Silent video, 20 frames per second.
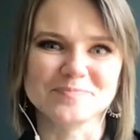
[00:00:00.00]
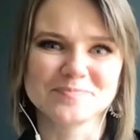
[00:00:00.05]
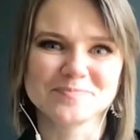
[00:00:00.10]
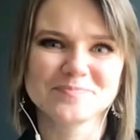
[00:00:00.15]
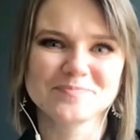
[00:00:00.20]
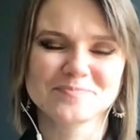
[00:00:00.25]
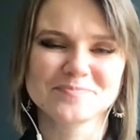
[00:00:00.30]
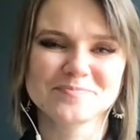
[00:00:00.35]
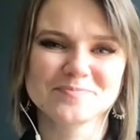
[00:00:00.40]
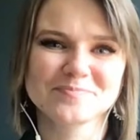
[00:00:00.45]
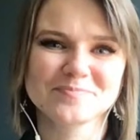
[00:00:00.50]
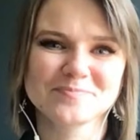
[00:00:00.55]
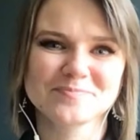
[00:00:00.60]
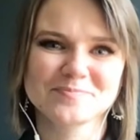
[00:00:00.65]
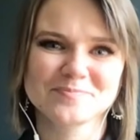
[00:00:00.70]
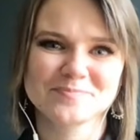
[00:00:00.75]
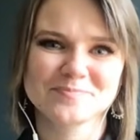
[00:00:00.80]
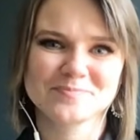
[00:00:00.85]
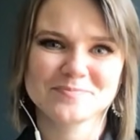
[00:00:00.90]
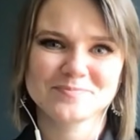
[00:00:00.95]

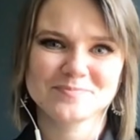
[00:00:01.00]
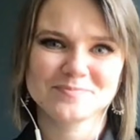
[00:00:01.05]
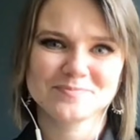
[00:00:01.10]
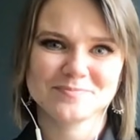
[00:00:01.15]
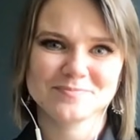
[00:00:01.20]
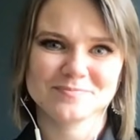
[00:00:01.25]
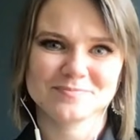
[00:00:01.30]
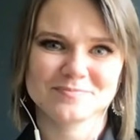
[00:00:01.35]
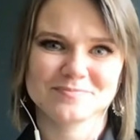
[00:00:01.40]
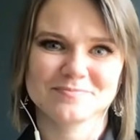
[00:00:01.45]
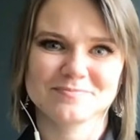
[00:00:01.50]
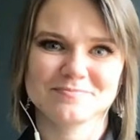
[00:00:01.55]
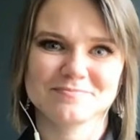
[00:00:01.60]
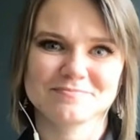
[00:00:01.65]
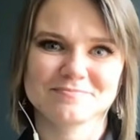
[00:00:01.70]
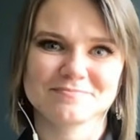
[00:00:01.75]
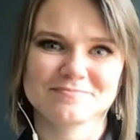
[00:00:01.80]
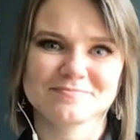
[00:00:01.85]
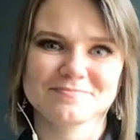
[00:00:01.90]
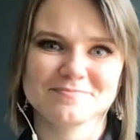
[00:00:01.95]

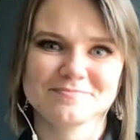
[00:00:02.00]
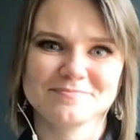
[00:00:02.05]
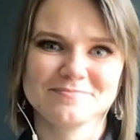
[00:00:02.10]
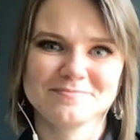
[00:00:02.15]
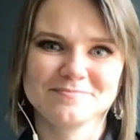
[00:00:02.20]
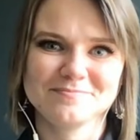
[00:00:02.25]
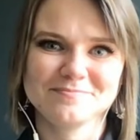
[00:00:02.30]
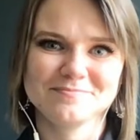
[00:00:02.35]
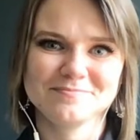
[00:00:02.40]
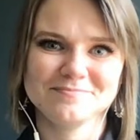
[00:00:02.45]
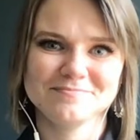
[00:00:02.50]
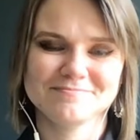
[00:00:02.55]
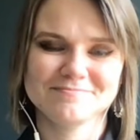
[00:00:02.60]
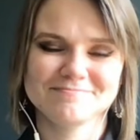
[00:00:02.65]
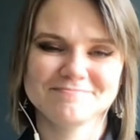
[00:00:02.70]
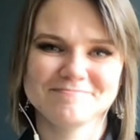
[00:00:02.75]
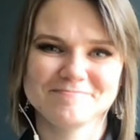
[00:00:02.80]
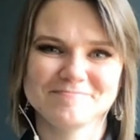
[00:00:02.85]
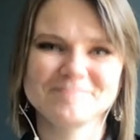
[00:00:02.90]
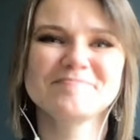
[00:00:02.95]

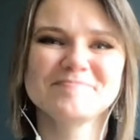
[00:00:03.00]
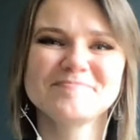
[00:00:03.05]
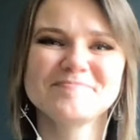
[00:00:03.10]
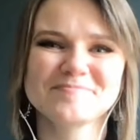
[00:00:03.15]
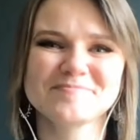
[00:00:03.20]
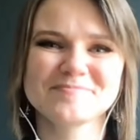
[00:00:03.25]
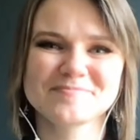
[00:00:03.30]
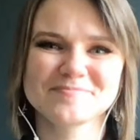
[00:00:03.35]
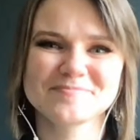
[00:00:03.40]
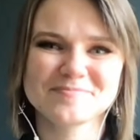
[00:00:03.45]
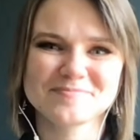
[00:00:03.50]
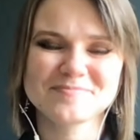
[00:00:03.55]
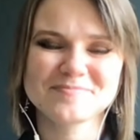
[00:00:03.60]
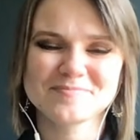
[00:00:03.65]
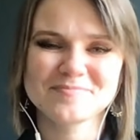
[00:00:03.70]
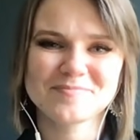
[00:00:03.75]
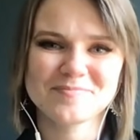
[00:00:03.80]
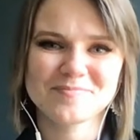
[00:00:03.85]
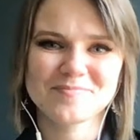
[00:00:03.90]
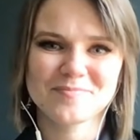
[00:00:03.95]

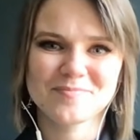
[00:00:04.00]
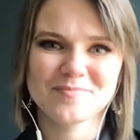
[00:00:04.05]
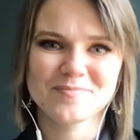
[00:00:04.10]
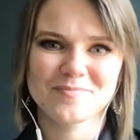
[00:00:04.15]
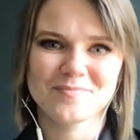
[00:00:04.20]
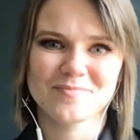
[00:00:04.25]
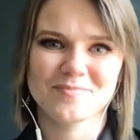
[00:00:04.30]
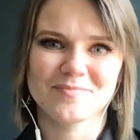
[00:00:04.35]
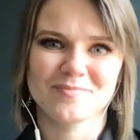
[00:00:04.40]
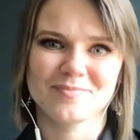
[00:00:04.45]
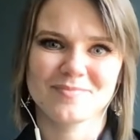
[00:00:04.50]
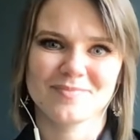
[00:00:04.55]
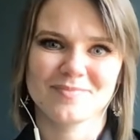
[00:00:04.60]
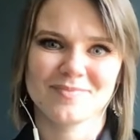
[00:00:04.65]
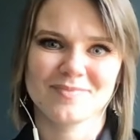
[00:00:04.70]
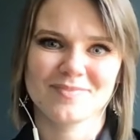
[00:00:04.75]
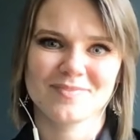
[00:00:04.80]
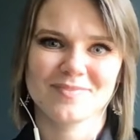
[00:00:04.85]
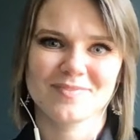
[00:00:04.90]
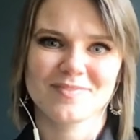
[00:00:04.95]

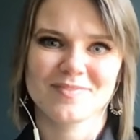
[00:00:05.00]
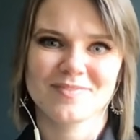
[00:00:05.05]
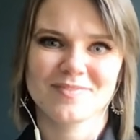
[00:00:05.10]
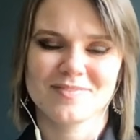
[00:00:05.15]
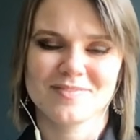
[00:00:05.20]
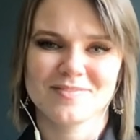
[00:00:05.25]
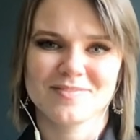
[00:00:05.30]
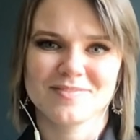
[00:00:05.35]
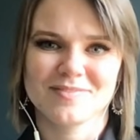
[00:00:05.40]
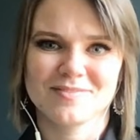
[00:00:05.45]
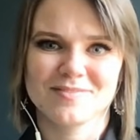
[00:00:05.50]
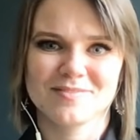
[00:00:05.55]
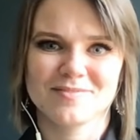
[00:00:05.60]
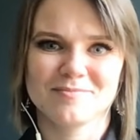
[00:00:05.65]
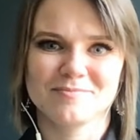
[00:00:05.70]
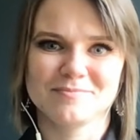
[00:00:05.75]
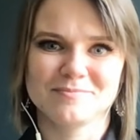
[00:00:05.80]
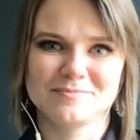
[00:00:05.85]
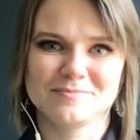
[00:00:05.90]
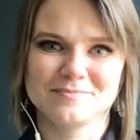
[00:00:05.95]

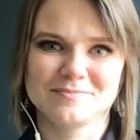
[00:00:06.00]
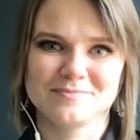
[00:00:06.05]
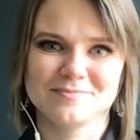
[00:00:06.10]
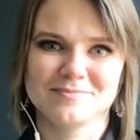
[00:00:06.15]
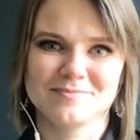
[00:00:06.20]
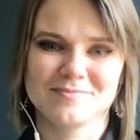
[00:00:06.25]
(not speaking)